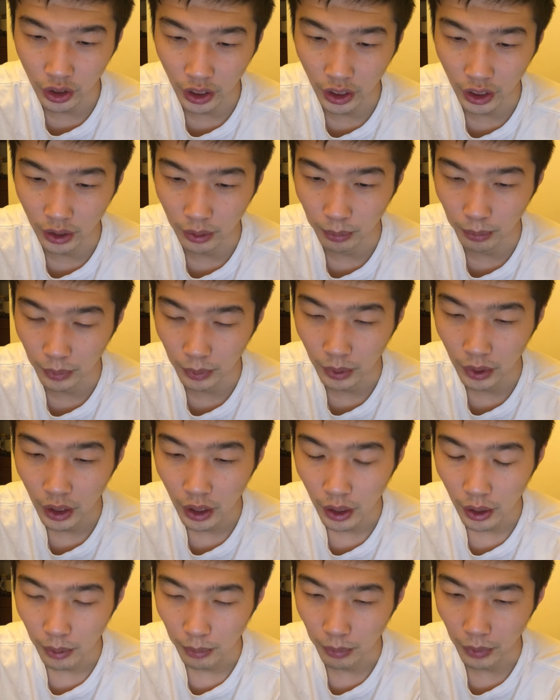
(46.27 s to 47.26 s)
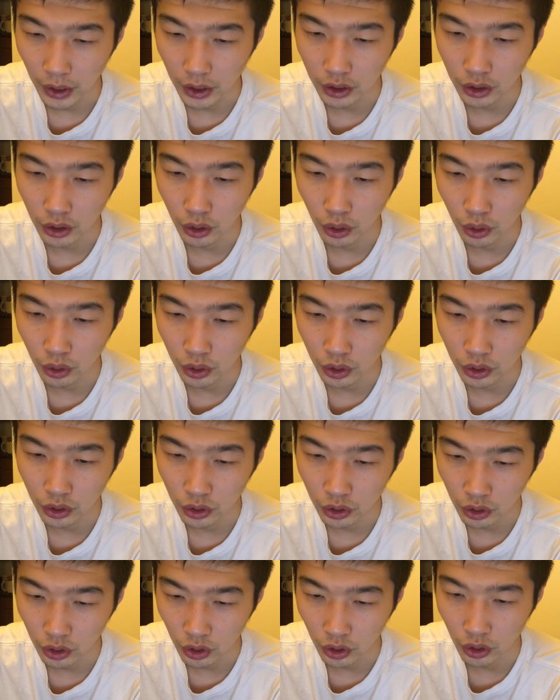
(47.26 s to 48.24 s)
and
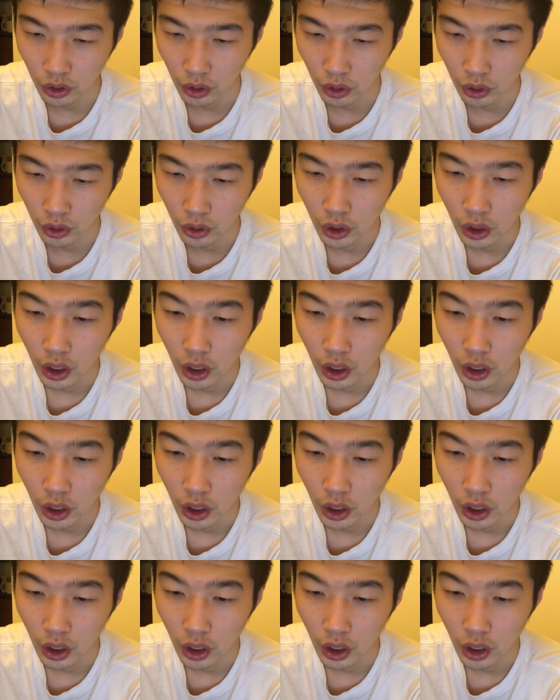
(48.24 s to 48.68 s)
mythological